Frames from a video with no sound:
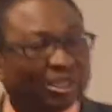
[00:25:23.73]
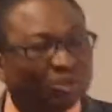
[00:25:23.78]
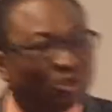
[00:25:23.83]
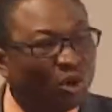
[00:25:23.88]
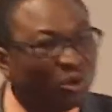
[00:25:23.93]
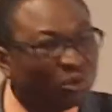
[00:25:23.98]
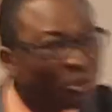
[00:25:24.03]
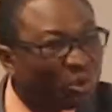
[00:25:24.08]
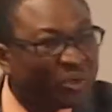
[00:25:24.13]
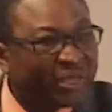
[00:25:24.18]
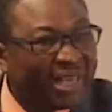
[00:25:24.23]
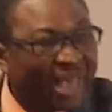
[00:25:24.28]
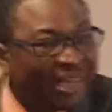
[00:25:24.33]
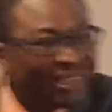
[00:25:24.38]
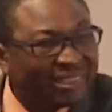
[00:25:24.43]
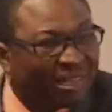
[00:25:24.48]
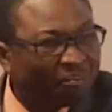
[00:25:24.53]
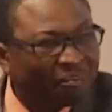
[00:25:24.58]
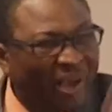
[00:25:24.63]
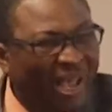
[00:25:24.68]
Don't you hear
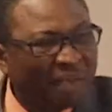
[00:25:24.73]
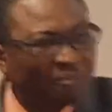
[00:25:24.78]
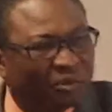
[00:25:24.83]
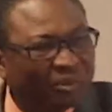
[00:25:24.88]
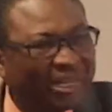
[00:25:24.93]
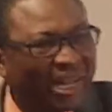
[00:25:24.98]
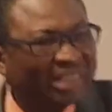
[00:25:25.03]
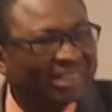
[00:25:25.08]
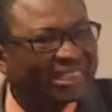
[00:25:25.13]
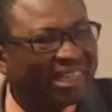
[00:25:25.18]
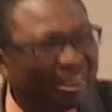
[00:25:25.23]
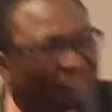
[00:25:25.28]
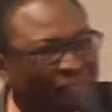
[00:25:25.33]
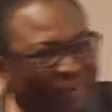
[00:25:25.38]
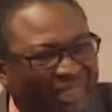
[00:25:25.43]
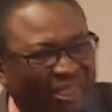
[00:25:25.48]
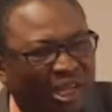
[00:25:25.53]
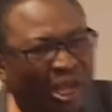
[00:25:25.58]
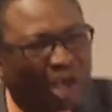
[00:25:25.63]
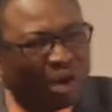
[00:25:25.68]
in the Bible that
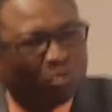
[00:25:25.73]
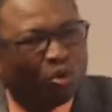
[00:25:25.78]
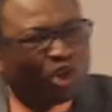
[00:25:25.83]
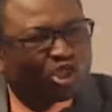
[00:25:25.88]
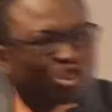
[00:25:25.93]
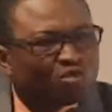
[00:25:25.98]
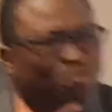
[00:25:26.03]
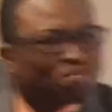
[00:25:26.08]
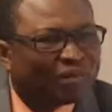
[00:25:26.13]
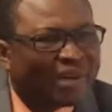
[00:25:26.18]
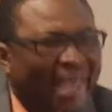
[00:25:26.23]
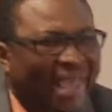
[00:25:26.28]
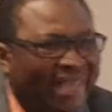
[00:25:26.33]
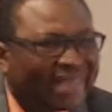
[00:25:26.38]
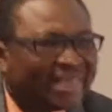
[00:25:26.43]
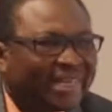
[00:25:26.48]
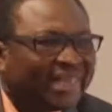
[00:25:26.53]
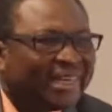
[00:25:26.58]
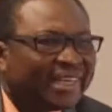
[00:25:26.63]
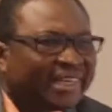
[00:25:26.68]
David was
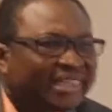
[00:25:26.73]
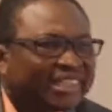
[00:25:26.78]
playing